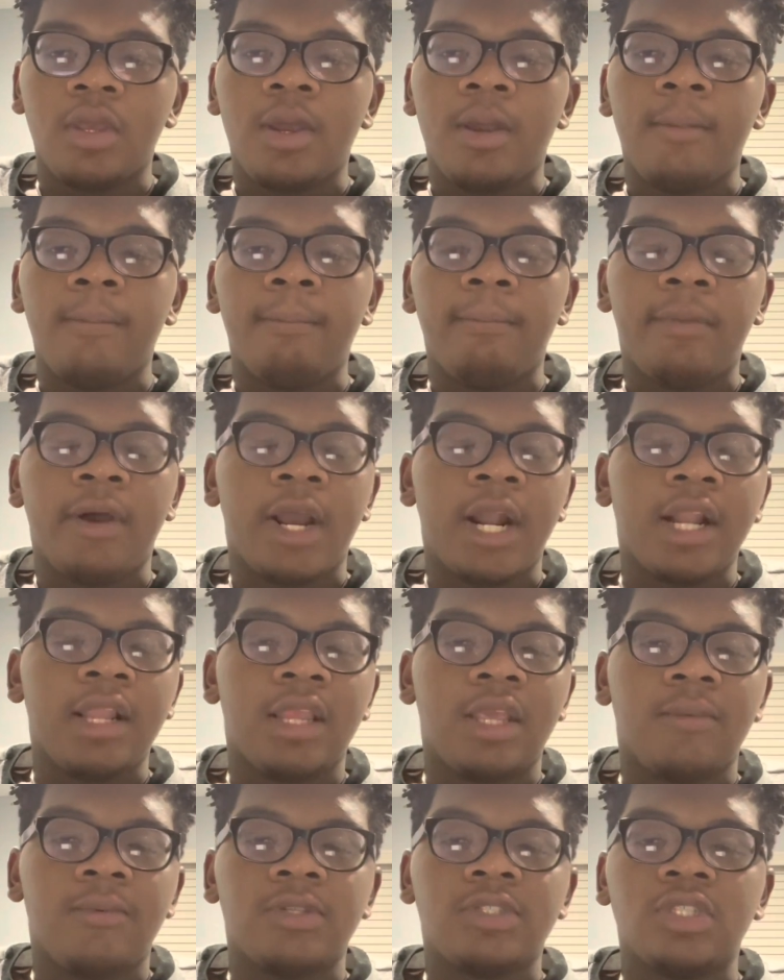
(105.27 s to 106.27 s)
Body
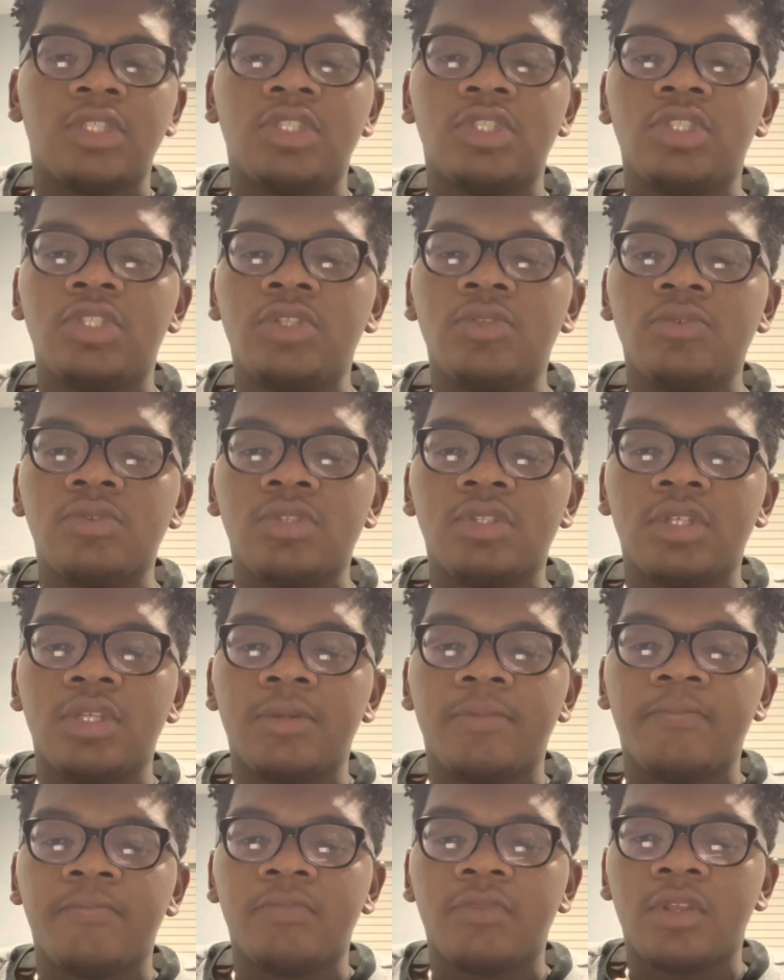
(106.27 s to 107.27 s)
language usually
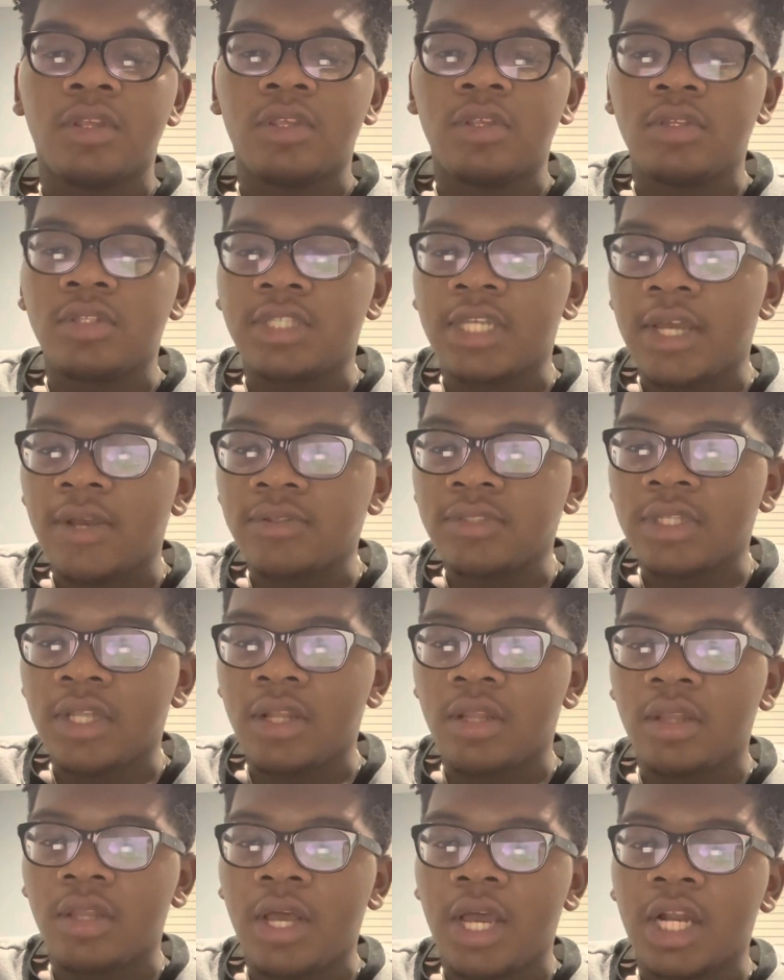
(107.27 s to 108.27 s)
tells a
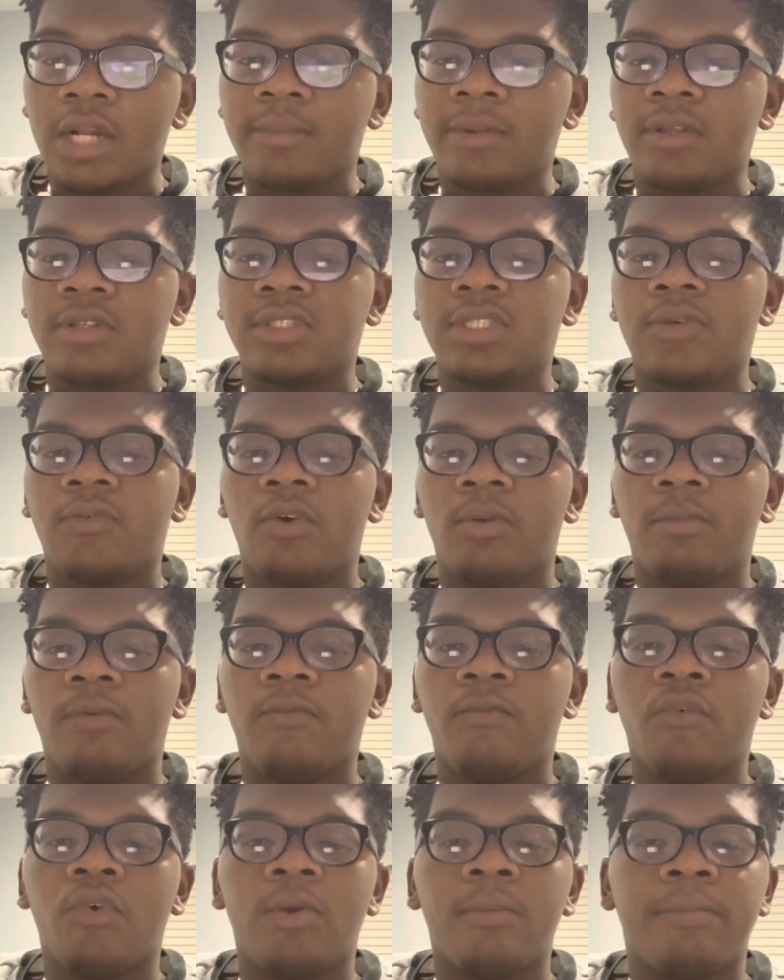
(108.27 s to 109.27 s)
lot about someone
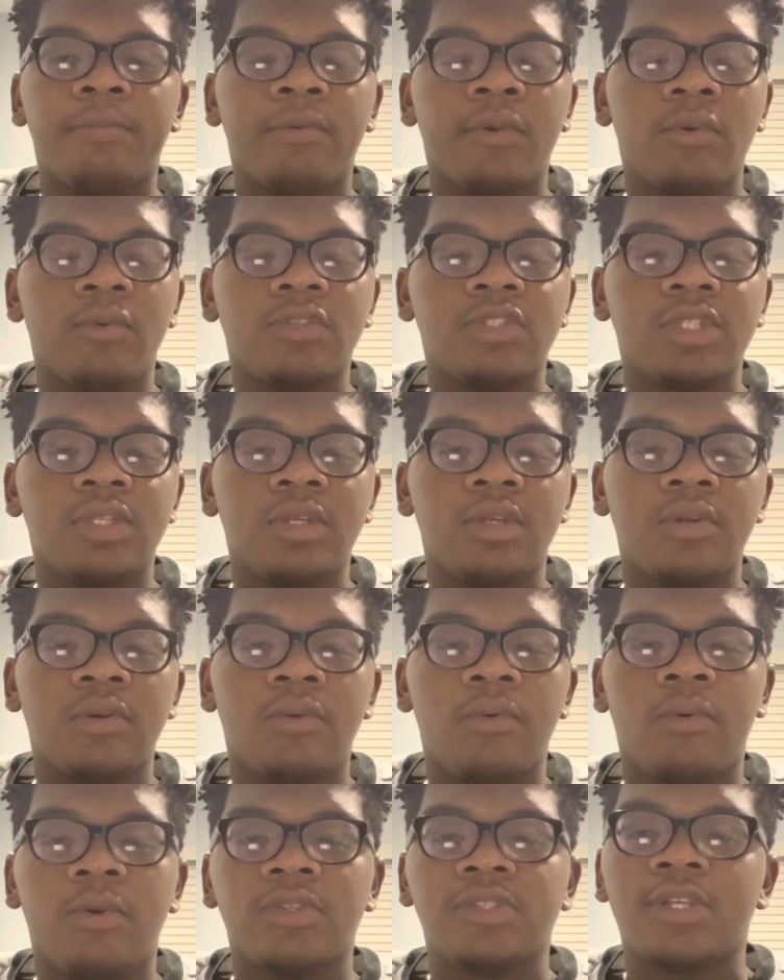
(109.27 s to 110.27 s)
before approaching
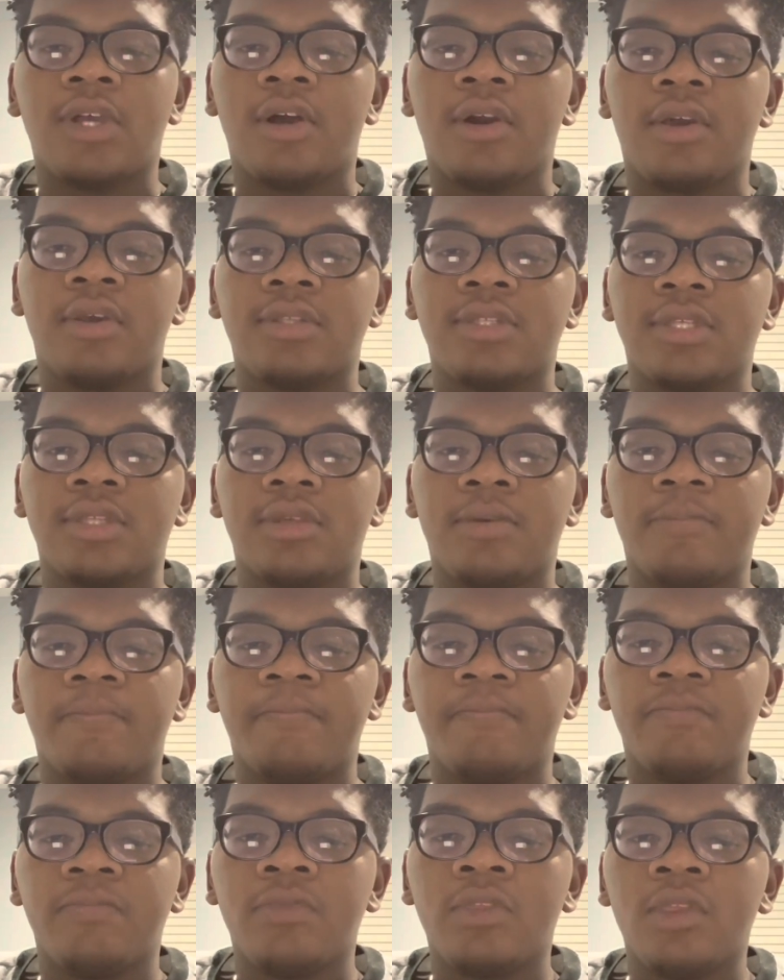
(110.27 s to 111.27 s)
or talking to them.
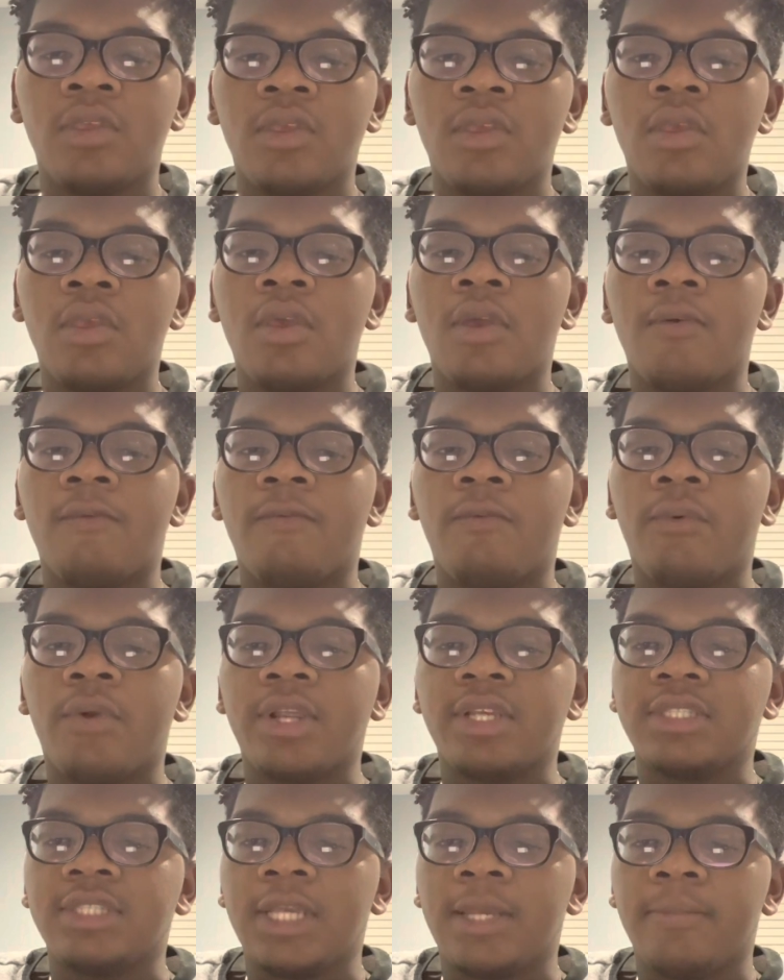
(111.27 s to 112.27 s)
For
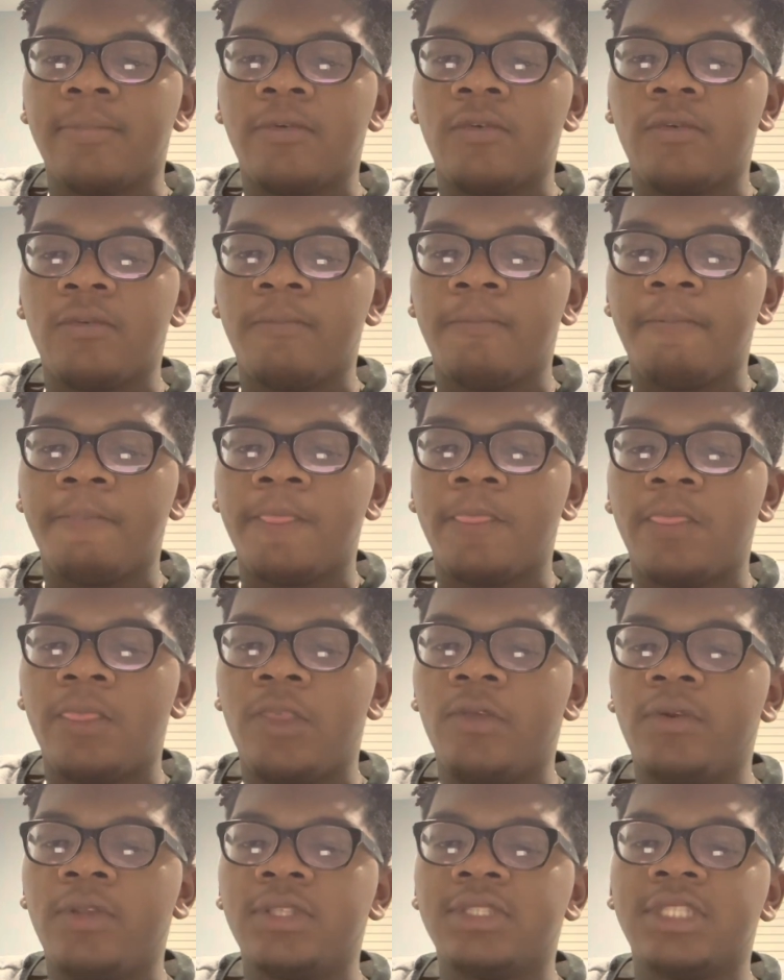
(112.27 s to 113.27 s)
example,
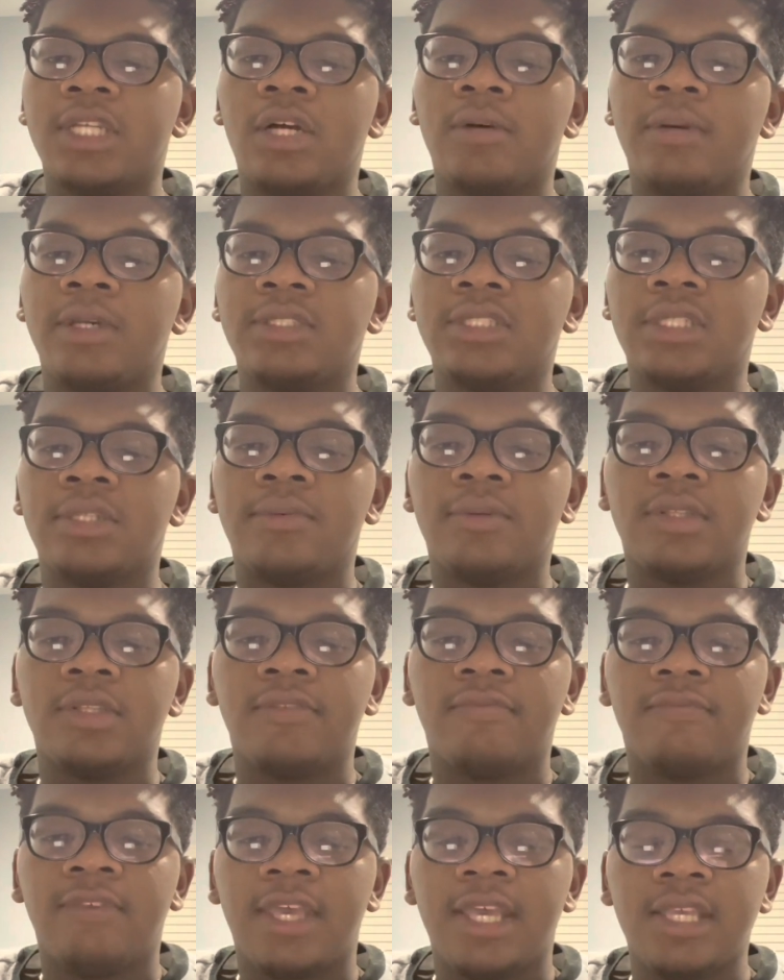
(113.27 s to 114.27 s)
you can tell by someone's
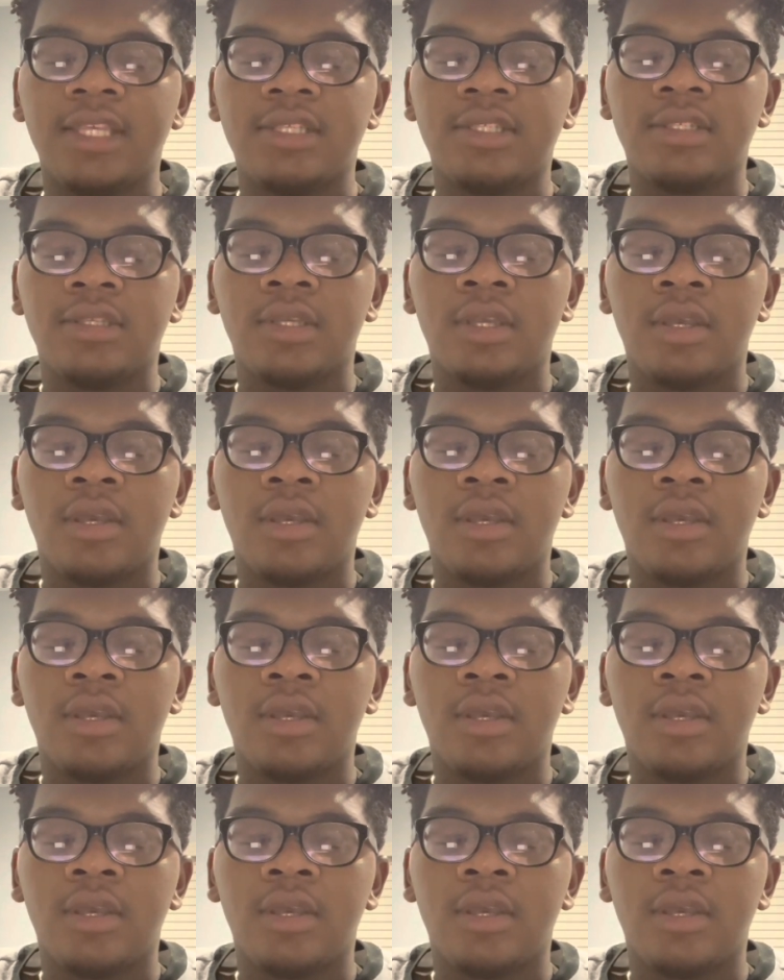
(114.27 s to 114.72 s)
face,